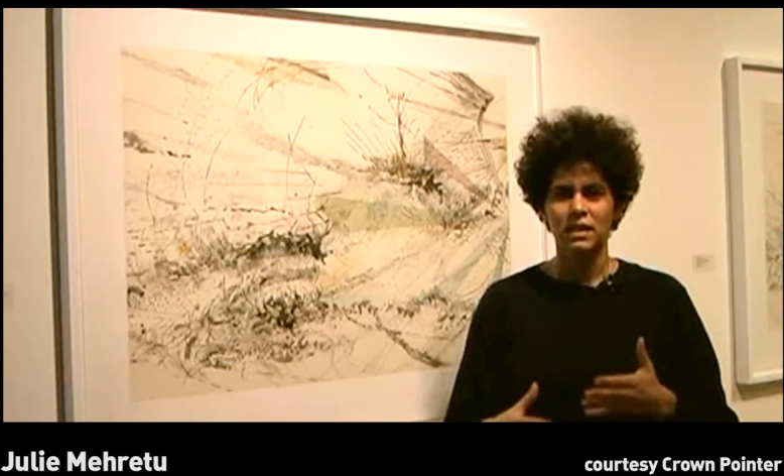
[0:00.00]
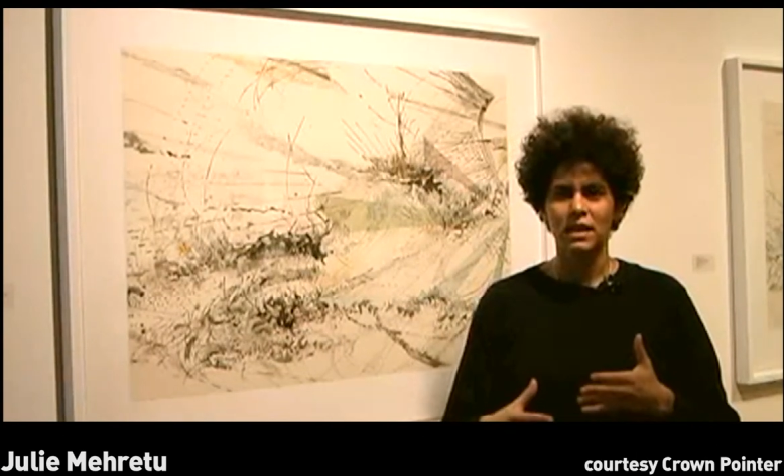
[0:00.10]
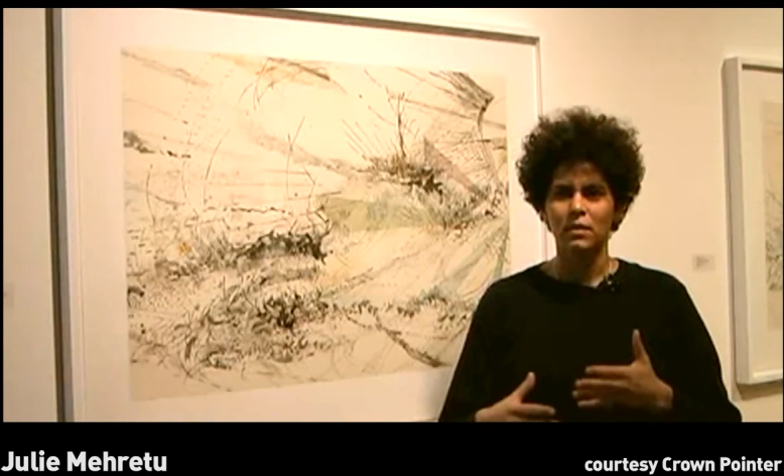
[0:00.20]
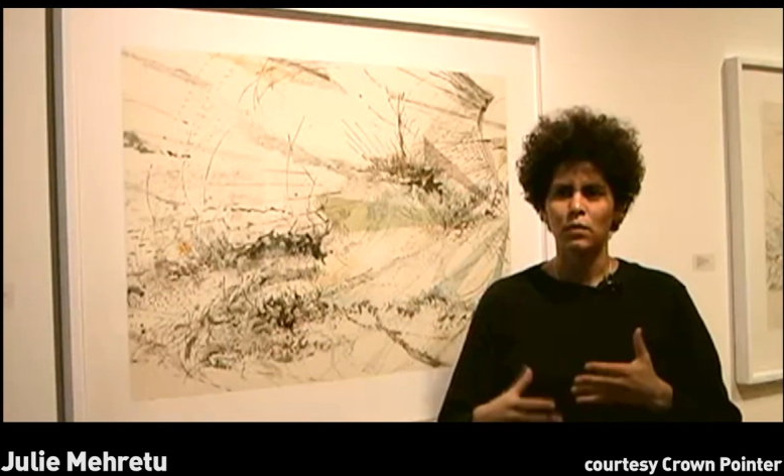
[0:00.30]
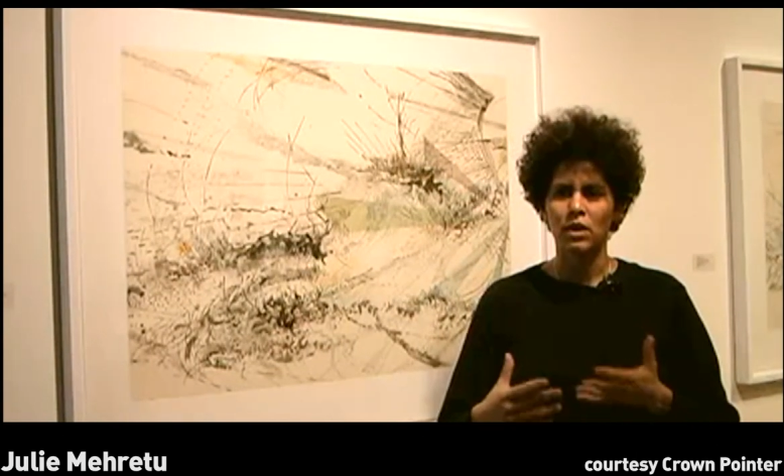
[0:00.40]

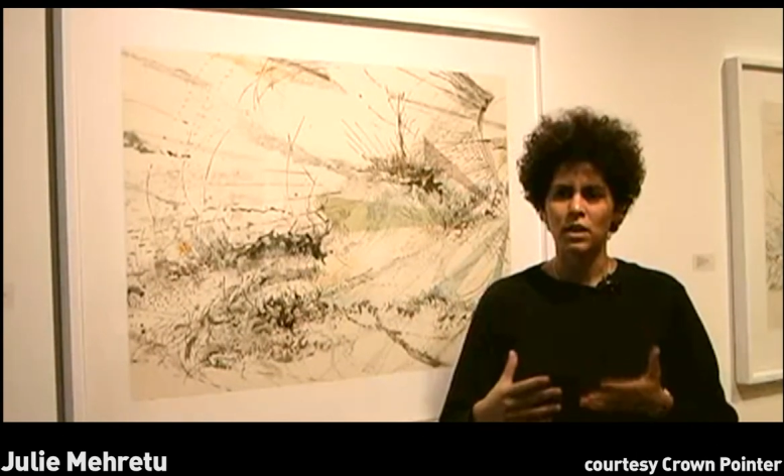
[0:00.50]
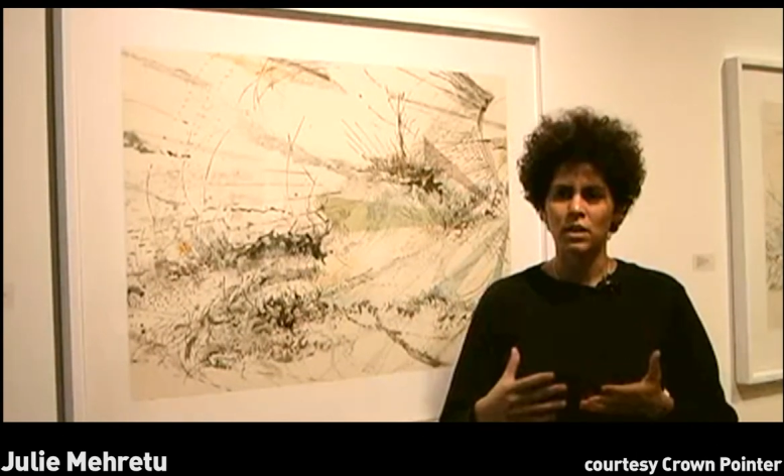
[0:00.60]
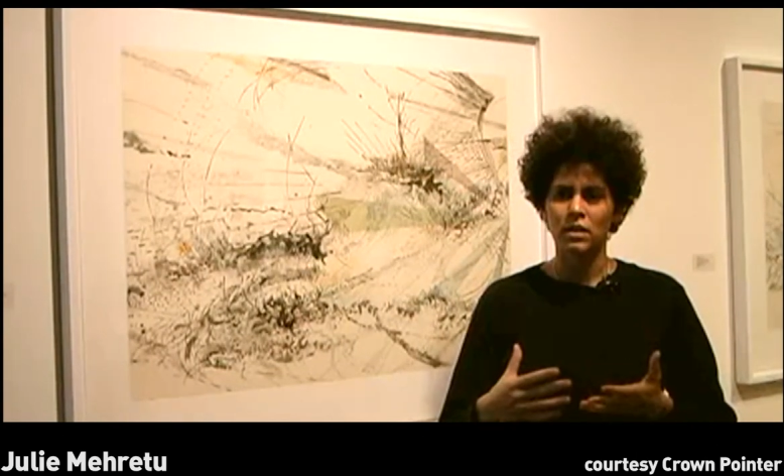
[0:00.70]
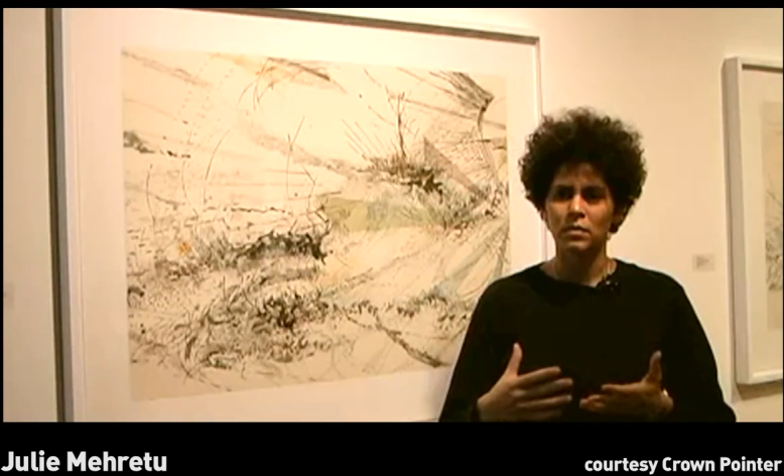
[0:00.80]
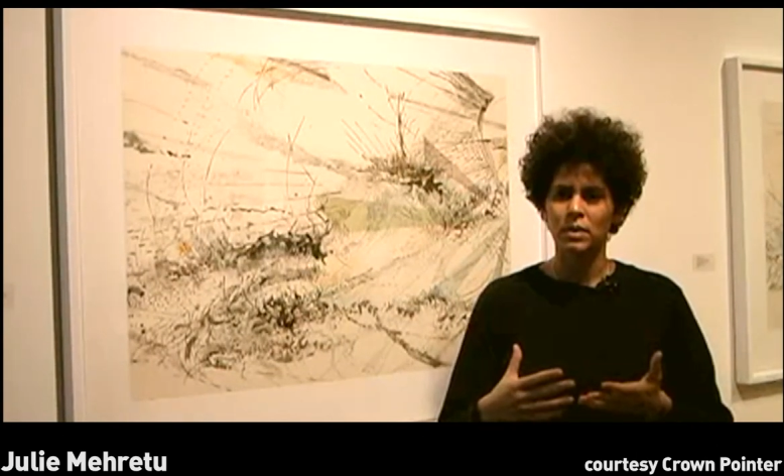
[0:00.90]
like working
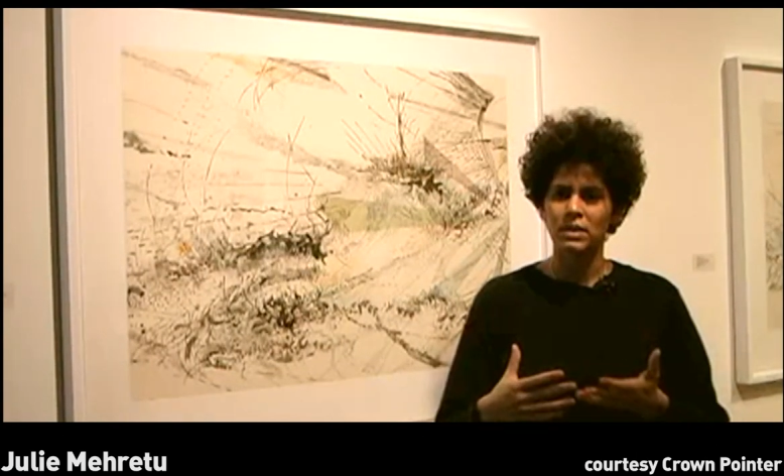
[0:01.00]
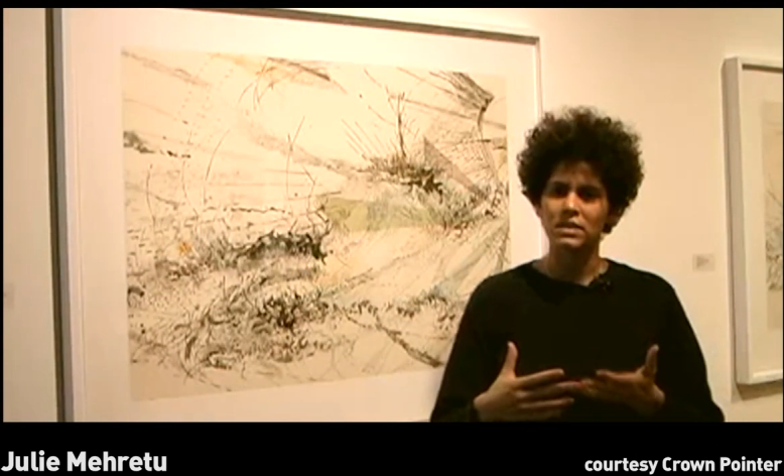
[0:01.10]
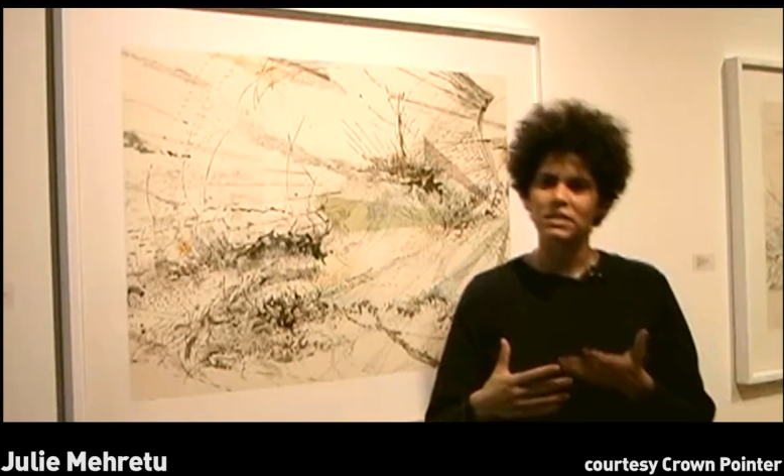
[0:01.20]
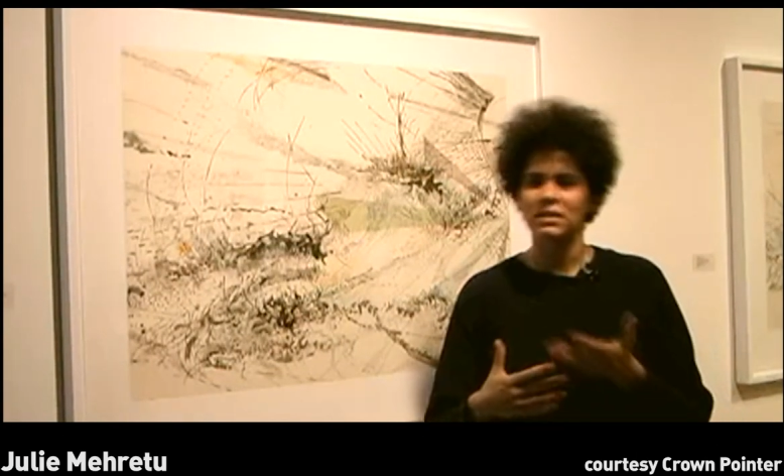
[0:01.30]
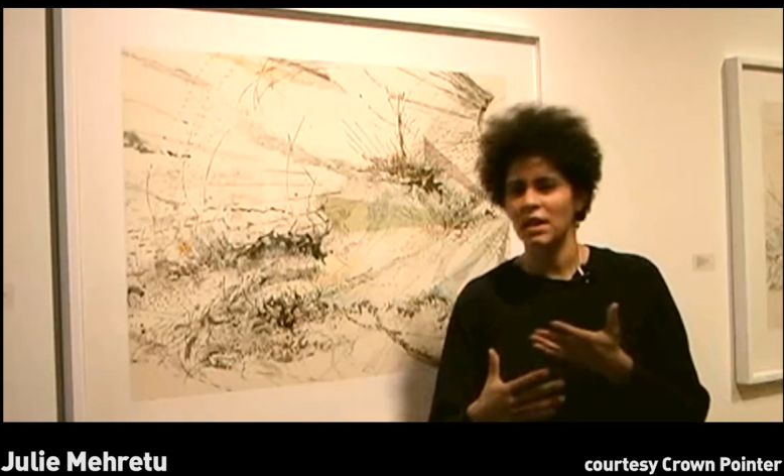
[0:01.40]
on the prints.